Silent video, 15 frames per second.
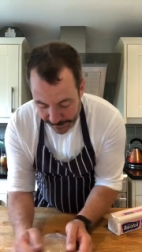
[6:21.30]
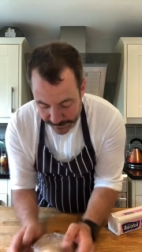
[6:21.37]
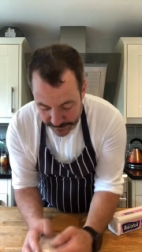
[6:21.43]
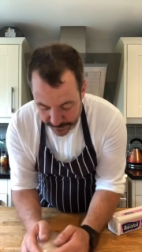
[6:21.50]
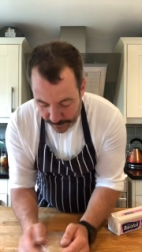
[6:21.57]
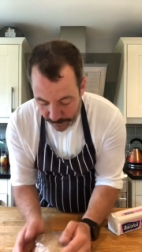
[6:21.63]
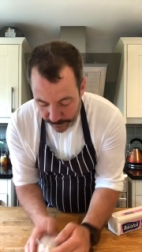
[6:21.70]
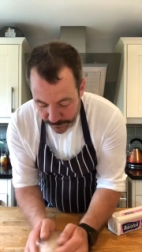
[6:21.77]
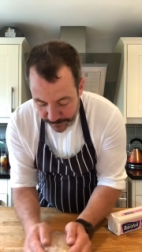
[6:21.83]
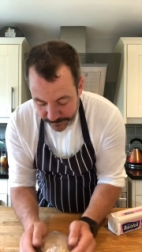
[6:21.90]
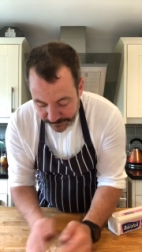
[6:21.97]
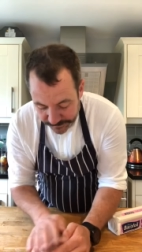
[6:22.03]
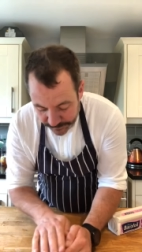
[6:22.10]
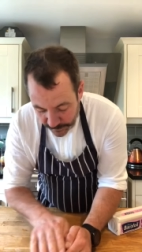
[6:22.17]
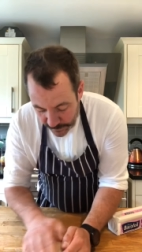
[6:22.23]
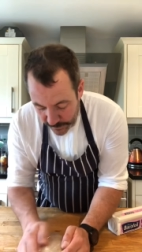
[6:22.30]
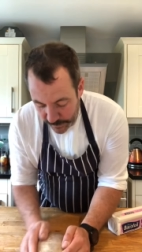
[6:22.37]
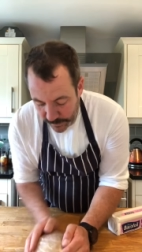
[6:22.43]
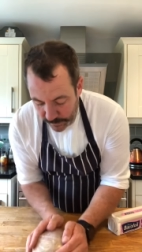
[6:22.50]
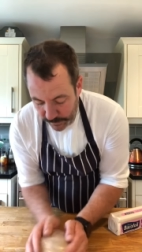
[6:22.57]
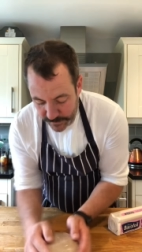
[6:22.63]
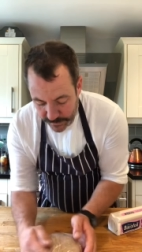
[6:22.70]
so,
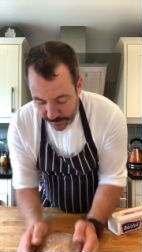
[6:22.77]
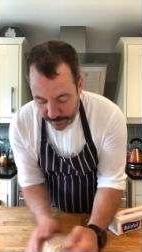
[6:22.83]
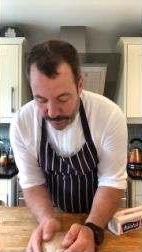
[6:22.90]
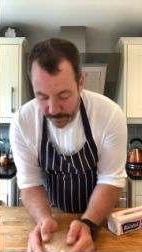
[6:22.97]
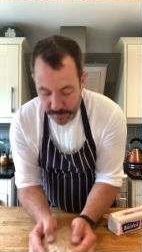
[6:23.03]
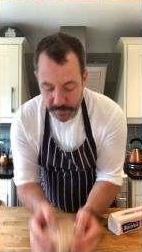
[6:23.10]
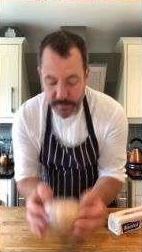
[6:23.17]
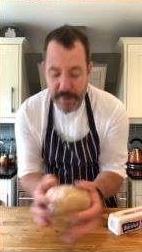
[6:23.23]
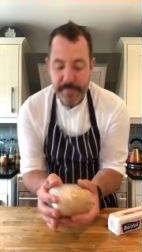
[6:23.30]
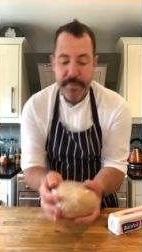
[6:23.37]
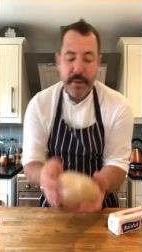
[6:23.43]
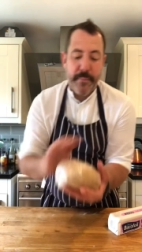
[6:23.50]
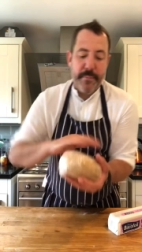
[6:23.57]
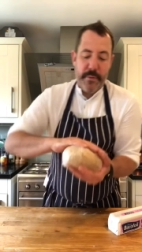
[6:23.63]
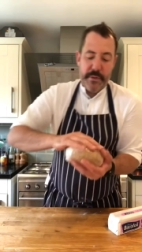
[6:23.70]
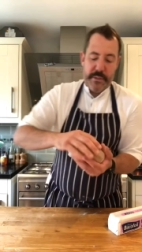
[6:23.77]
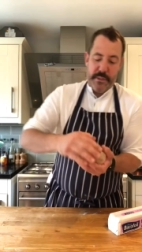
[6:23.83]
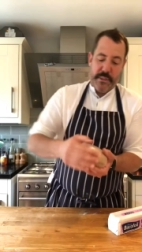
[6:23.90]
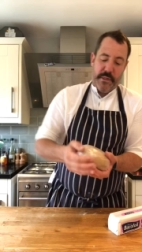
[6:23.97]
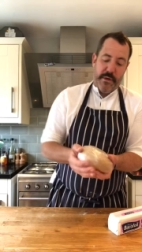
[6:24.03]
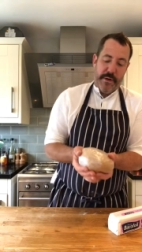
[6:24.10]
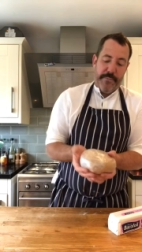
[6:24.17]
like I said, wrapped up nice and
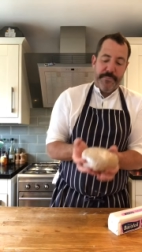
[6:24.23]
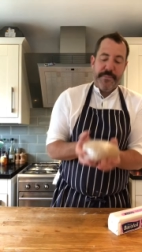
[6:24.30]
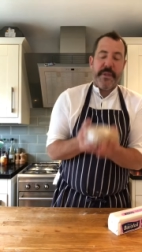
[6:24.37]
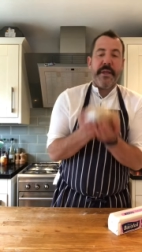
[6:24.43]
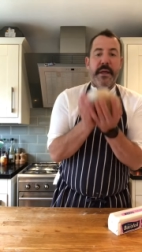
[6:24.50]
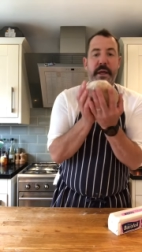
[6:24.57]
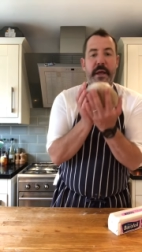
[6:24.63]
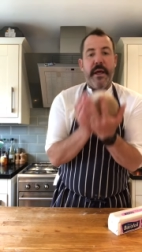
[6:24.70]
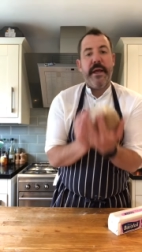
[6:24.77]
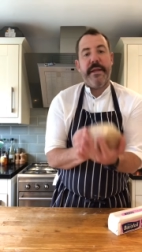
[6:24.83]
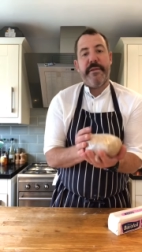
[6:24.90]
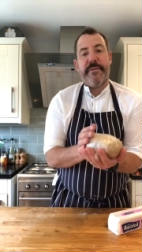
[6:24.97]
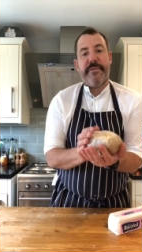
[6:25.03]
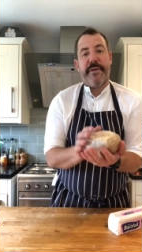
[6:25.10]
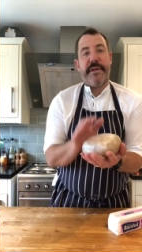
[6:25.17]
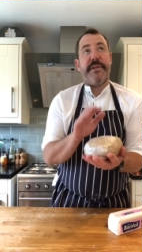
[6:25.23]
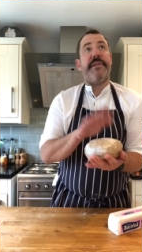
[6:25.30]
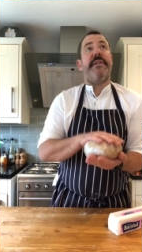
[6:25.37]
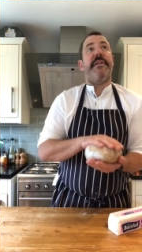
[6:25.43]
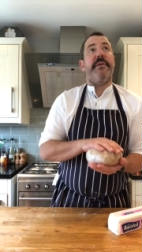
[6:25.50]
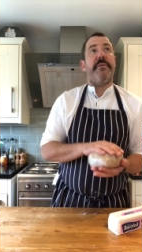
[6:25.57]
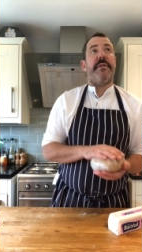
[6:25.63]
tight in the fridge
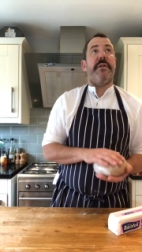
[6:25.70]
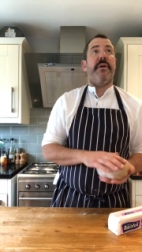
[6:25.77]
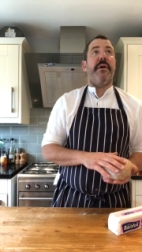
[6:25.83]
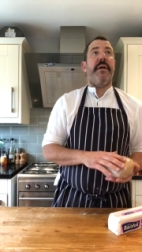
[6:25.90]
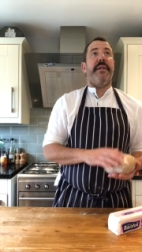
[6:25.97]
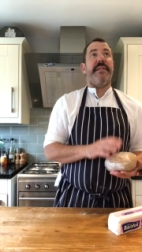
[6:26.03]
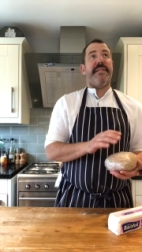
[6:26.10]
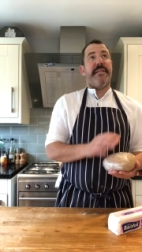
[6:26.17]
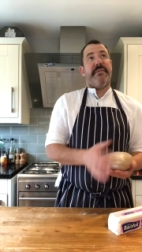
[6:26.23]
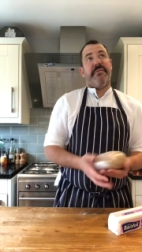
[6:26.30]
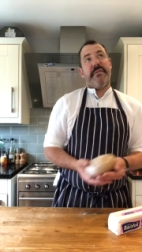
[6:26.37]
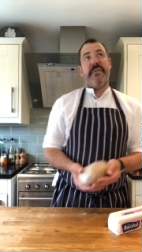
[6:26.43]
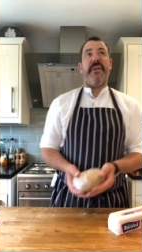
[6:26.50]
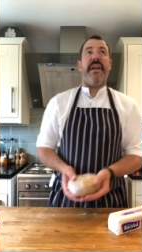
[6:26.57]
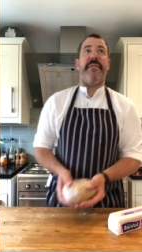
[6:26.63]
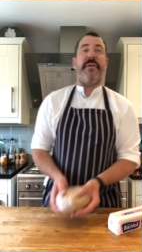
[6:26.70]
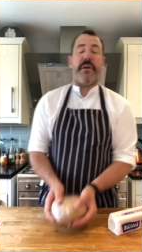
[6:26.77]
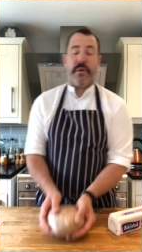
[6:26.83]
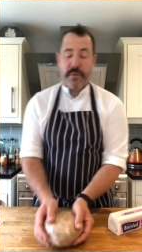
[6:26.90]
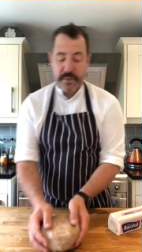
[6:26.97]
till tonight. 11 o'clock